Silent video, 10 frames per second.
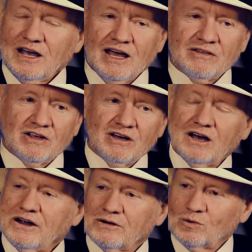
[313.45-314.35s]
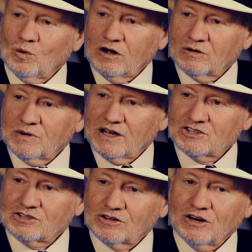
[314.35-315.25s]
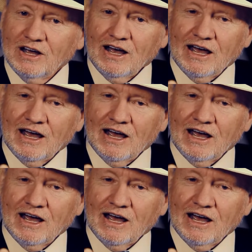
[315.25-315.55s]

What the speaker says: and they hired a water master,